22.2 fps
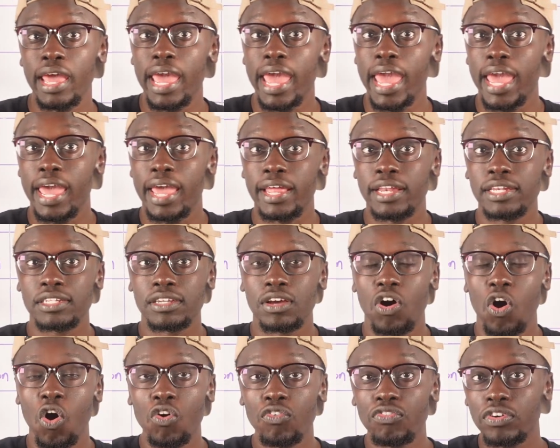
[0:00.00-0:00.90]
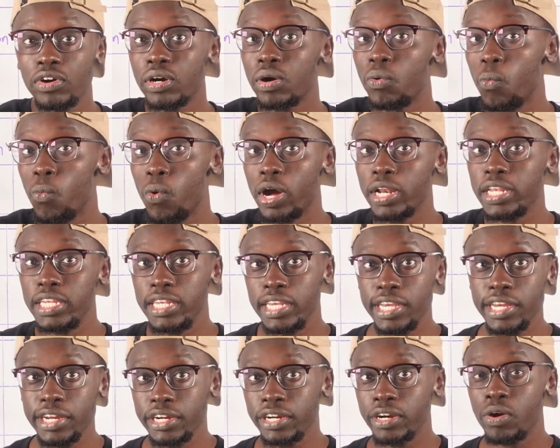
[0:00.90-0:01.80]
And over 1
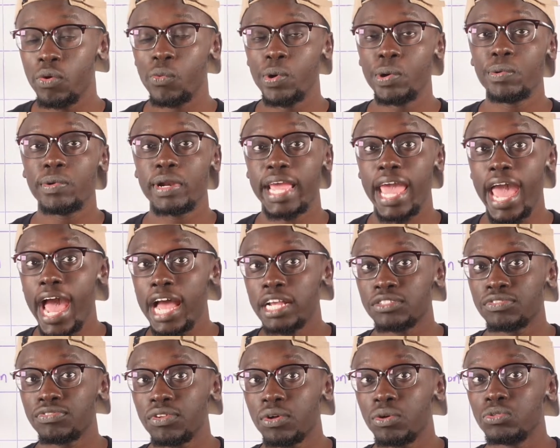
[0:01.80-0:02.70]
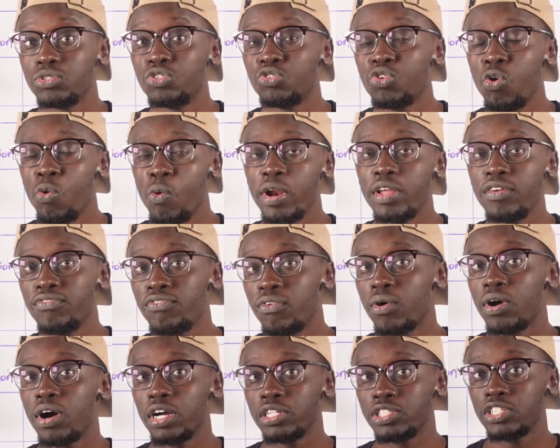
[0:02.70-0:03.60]
year, we would cash flow
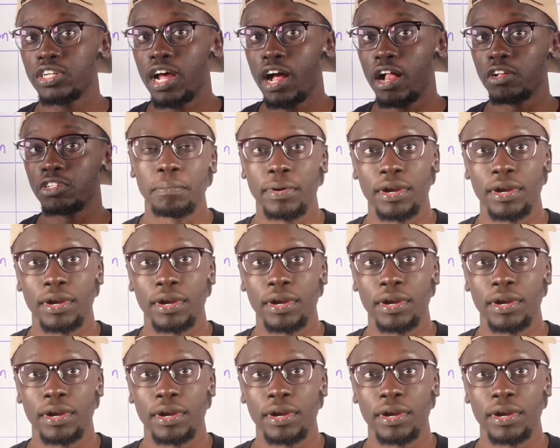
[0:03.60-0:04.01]
$2,400.